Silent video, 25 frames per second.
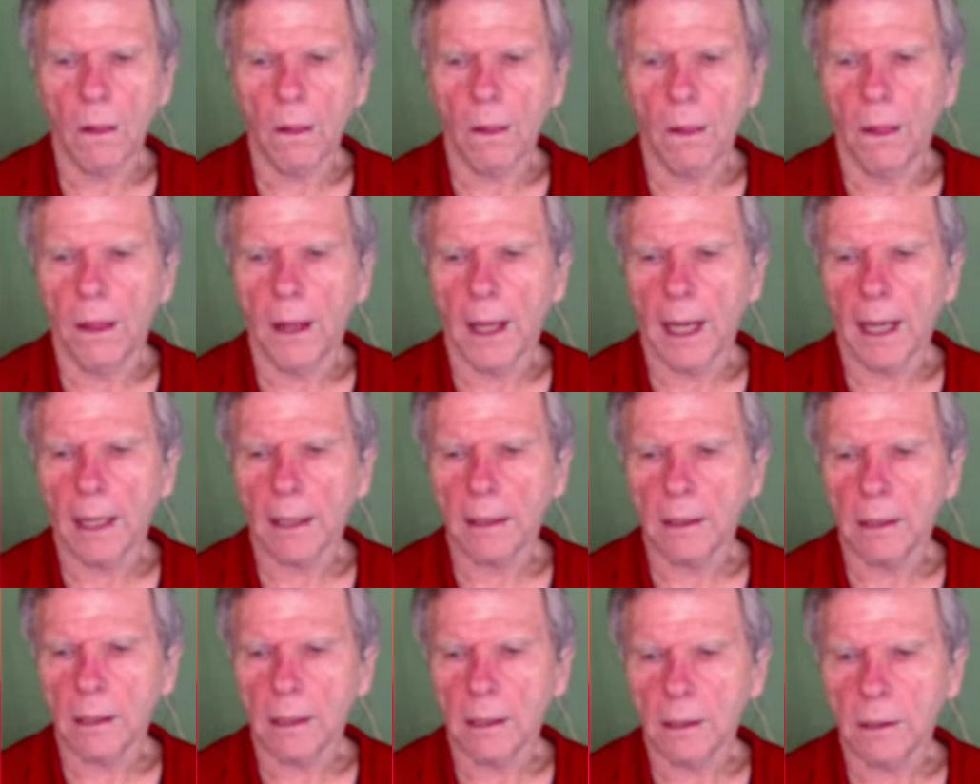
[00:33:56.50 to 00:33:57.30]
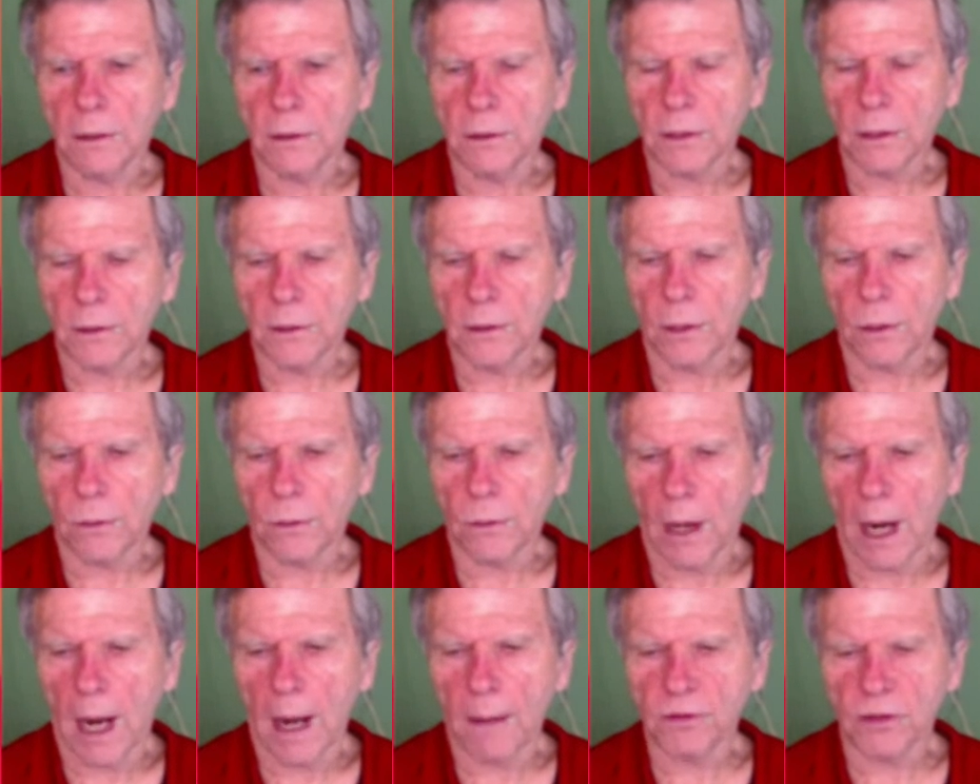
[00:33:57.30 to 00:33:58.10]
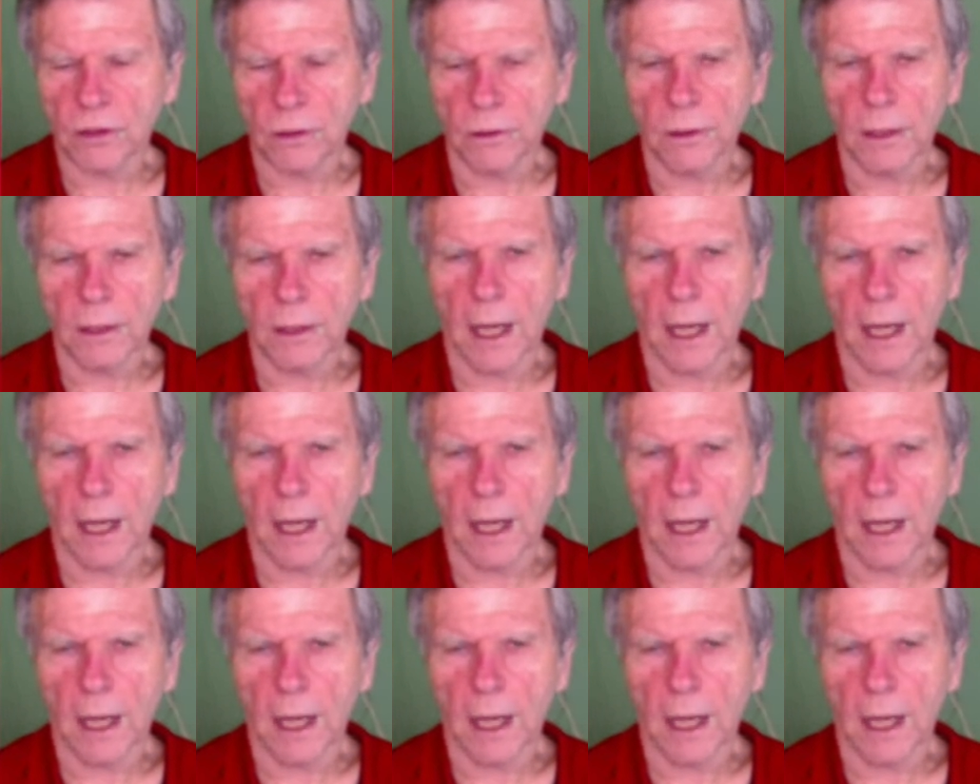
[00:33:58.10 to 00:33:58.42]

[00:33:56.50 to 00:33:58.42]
that is another option.